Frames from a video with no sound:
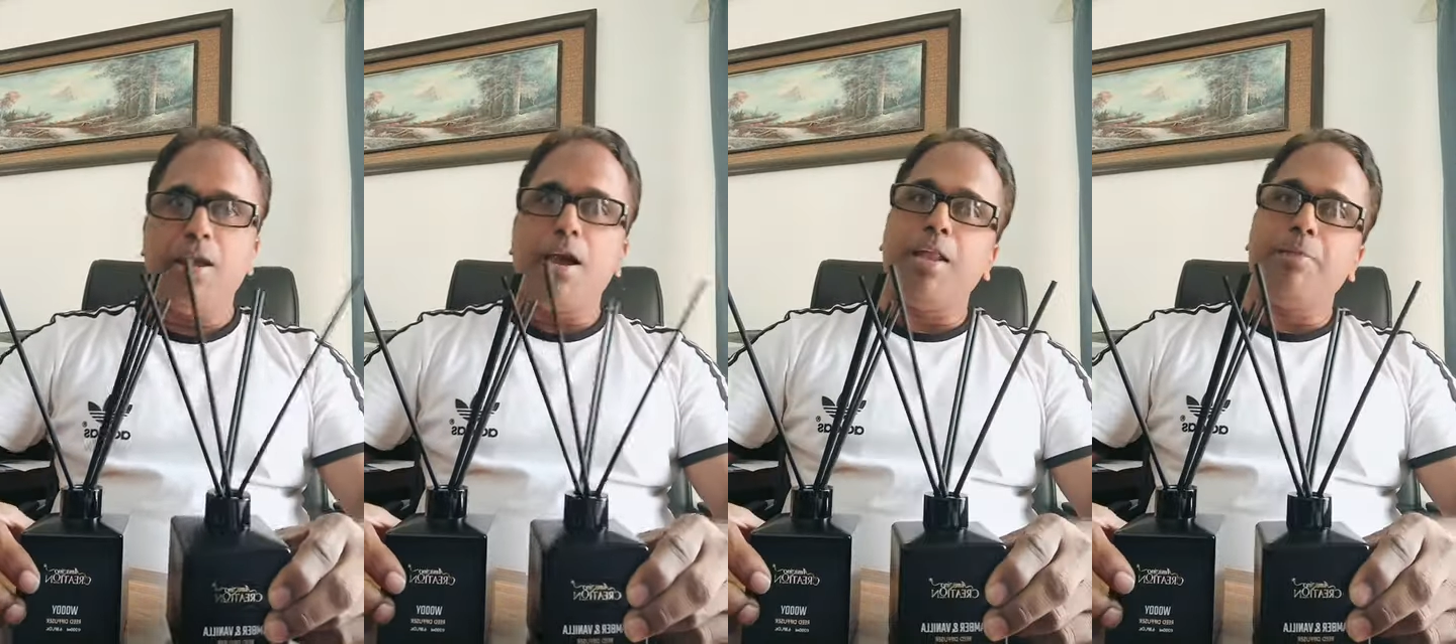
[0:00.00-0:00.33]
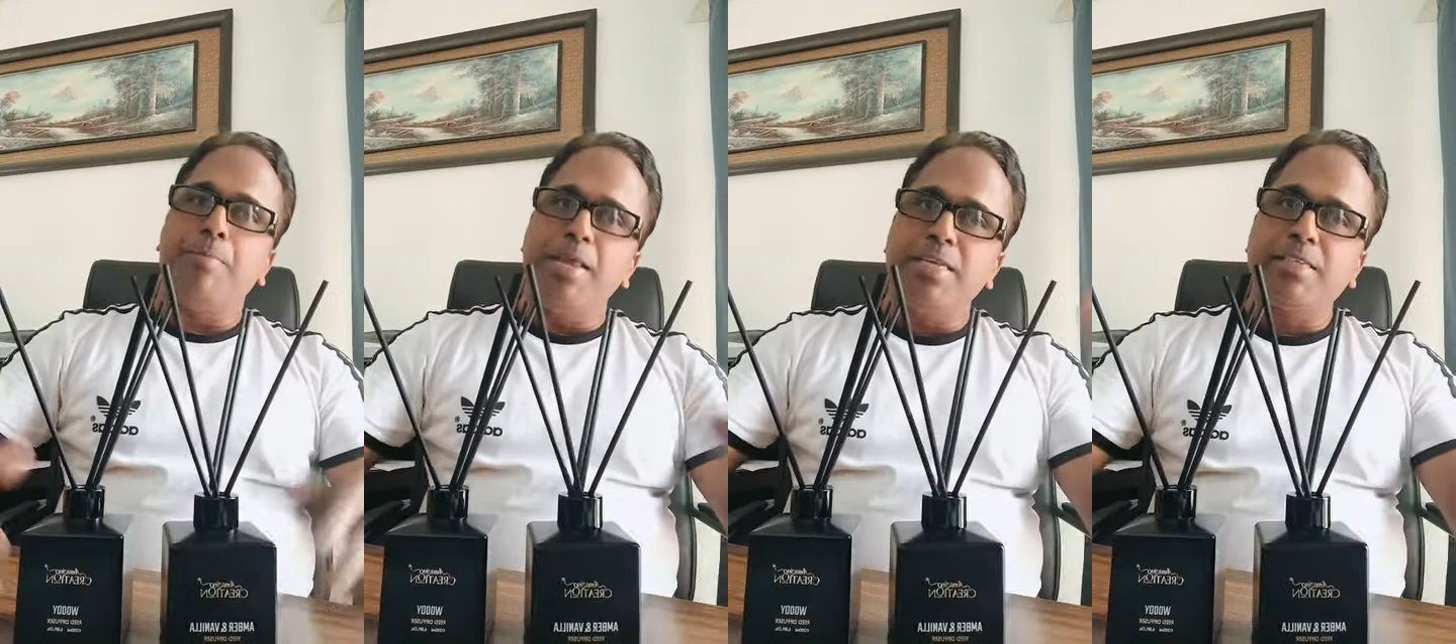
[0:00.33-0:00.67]
And
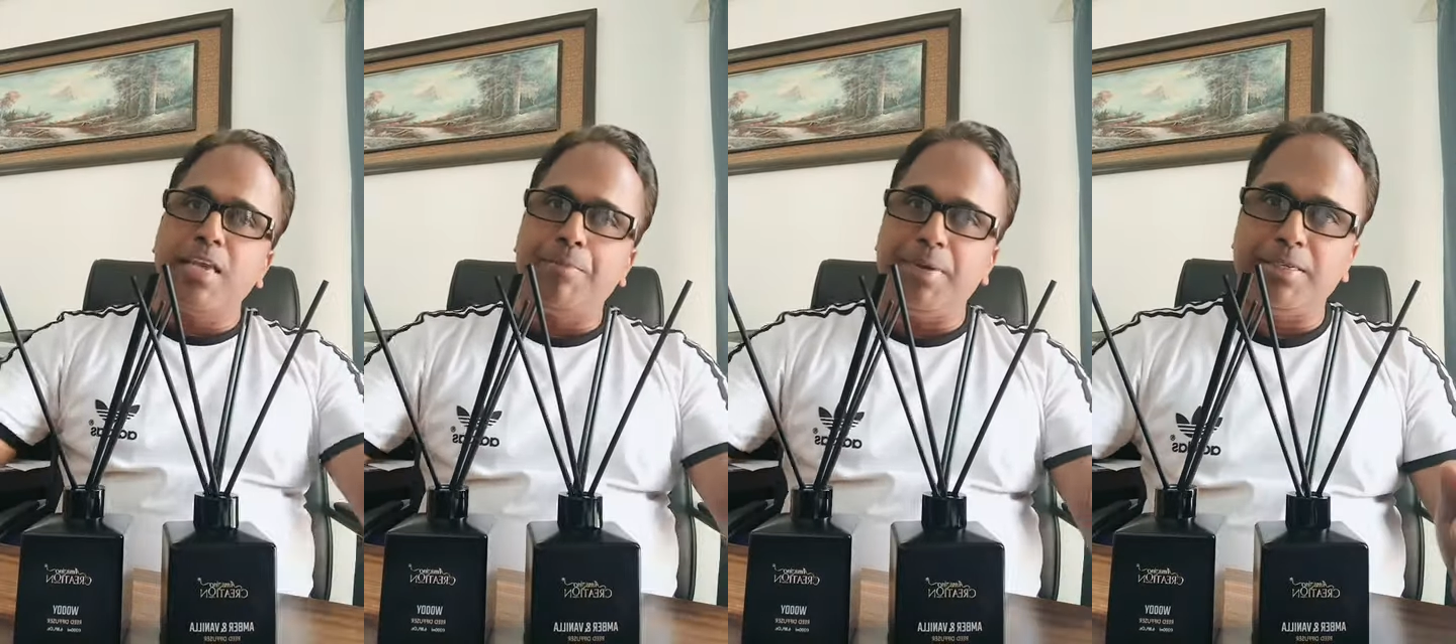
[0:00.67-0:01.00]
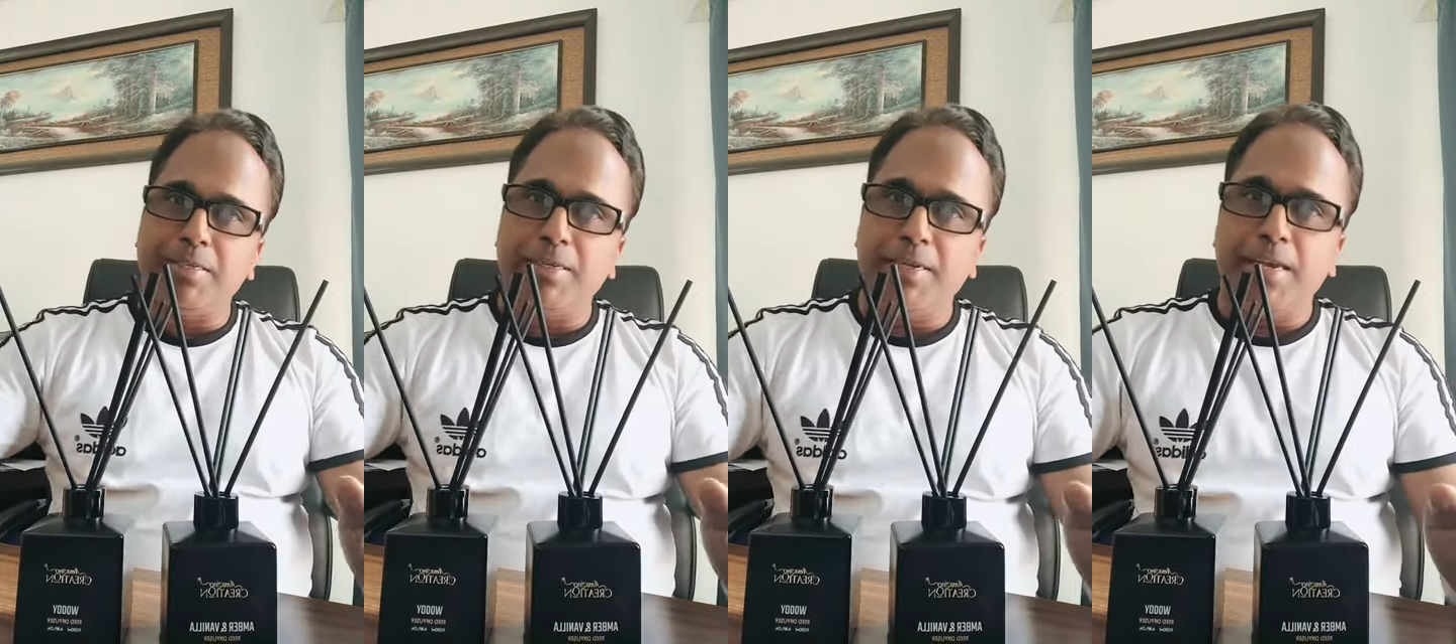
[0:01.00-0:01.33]
please keep it
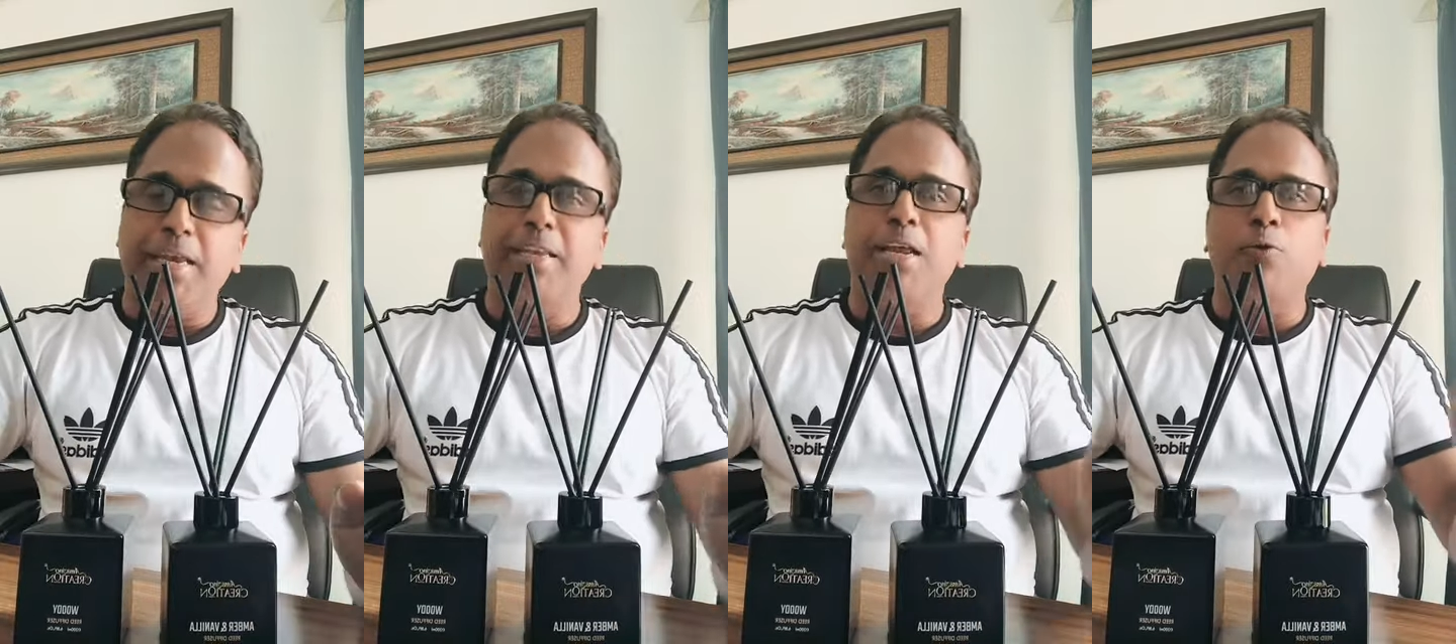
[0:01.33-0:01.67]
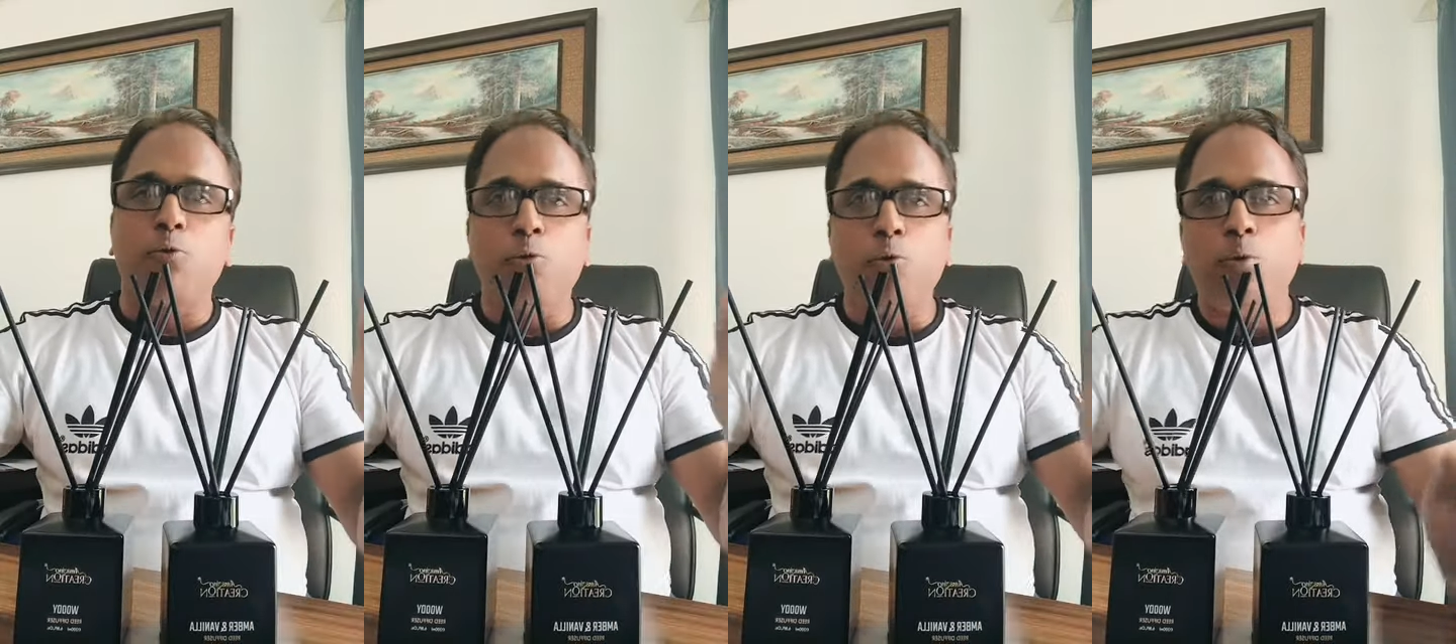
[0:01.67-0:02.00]
in a
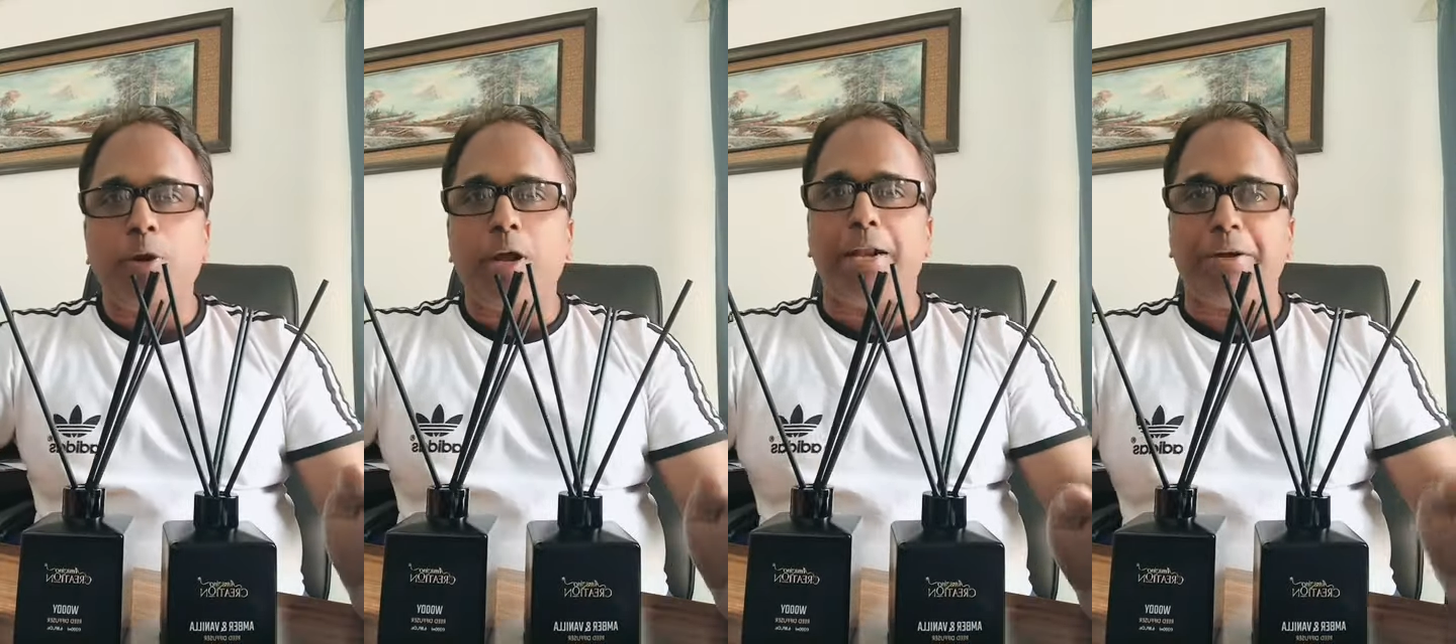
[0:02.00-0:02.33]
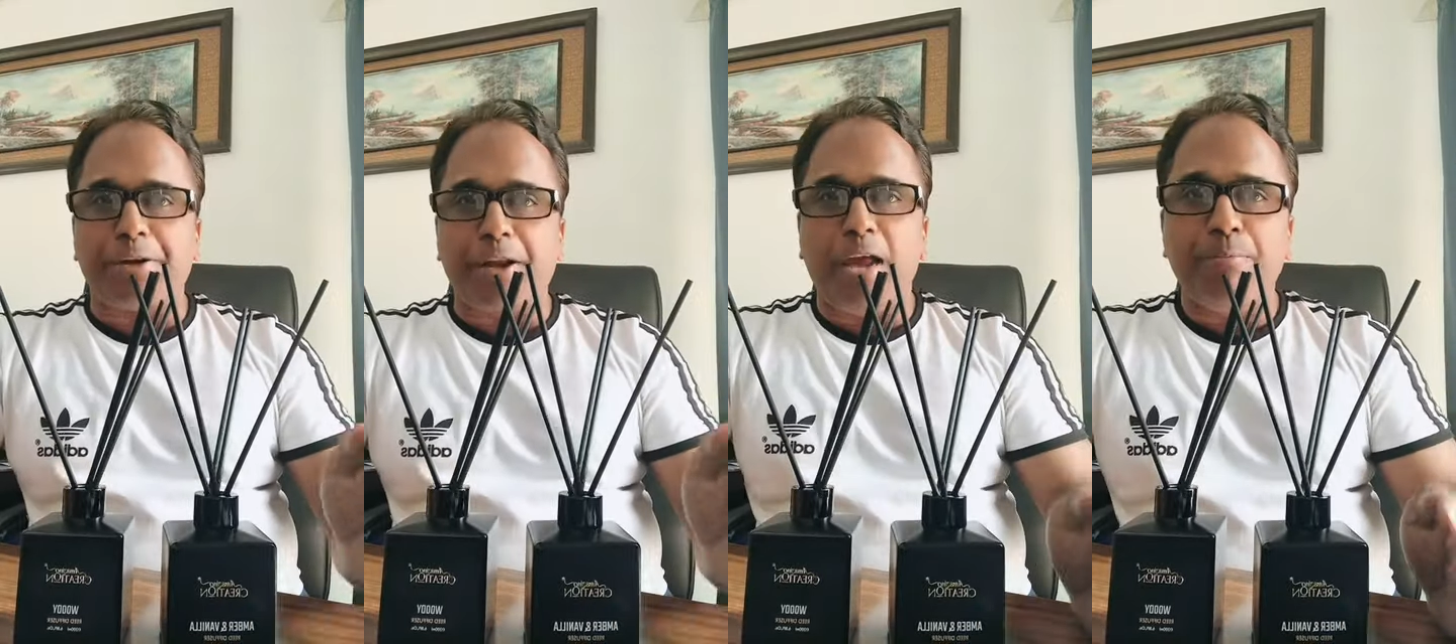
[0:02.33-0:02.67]
cool and
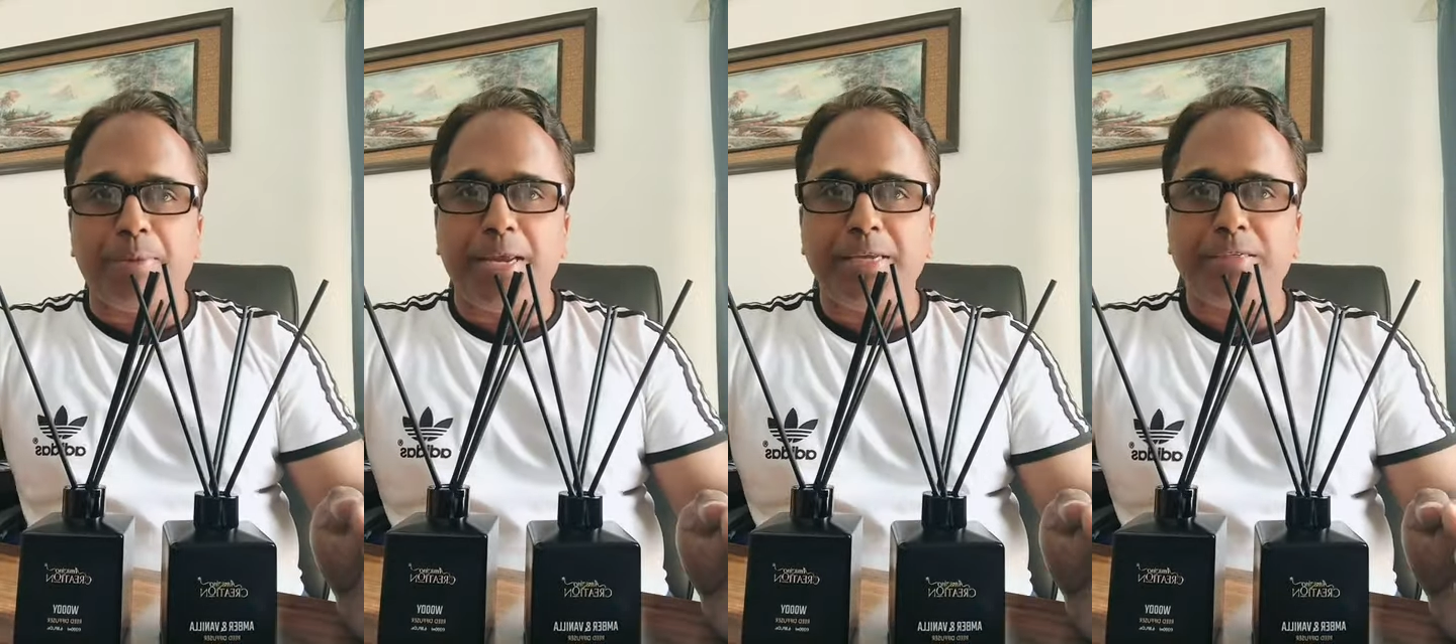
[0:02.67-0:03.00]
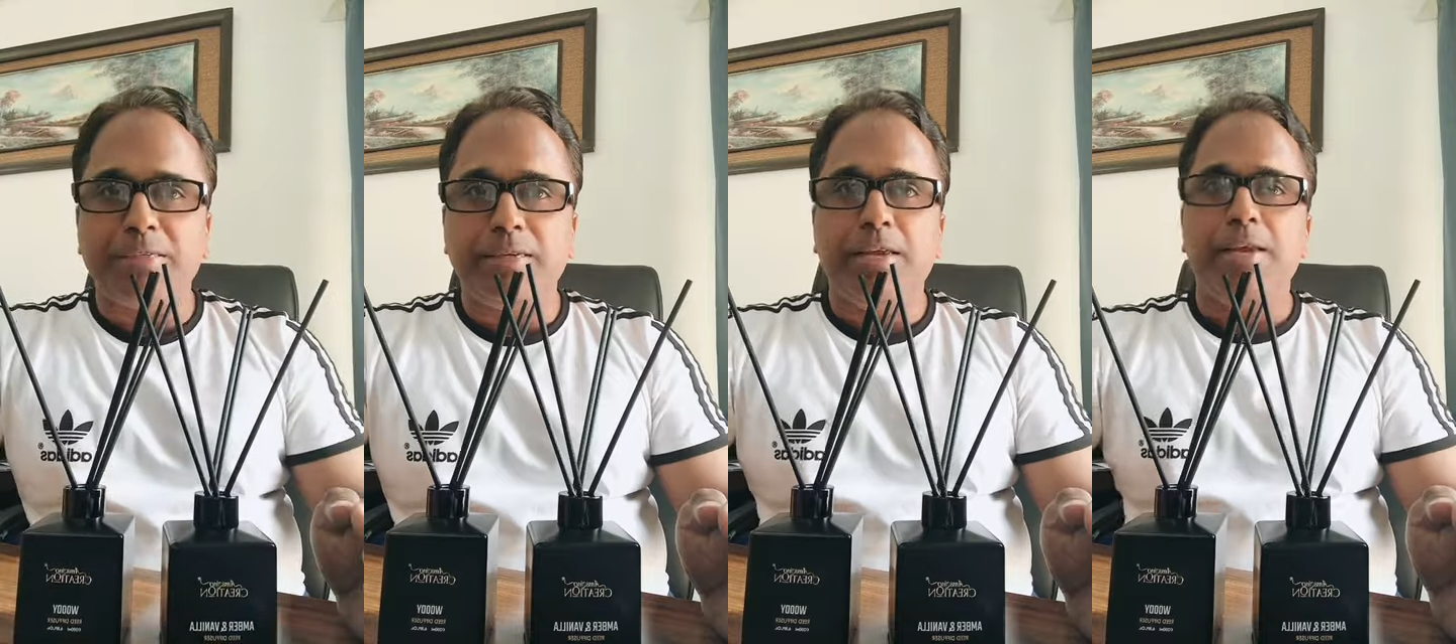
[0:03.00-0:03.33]
dry place,